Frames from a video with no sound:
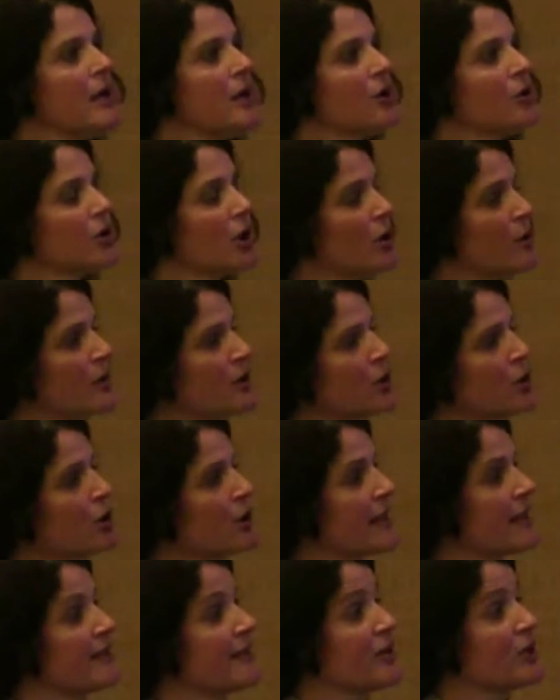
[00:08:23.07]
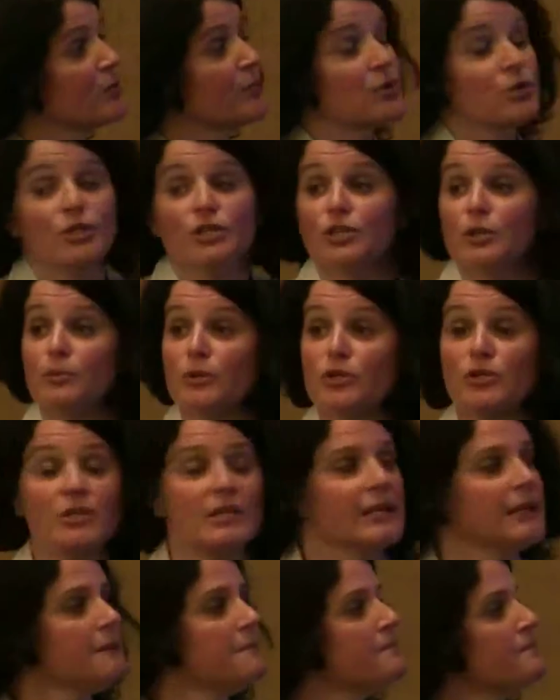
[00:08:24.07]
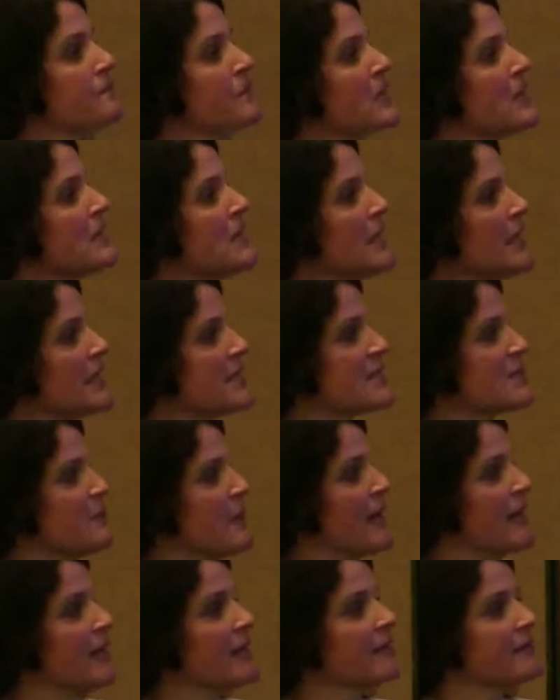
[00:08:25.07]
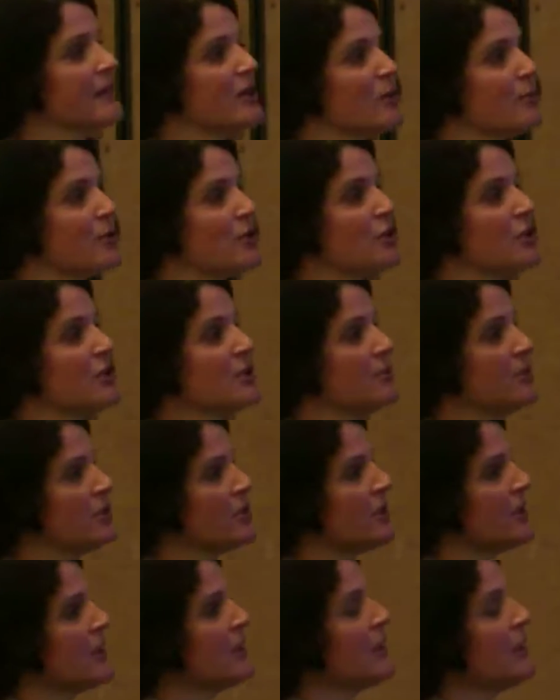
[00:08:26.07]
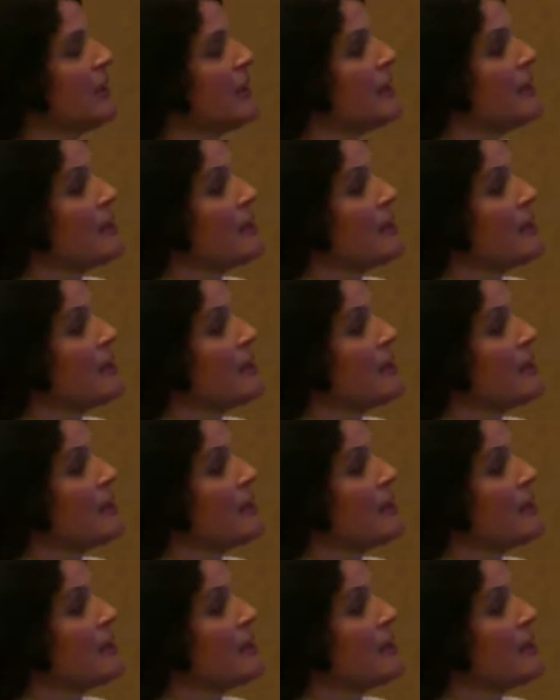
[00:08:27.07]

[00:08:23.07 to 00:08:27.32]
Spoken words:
co-occurring therapeutic community, Hispanic therapeutic community,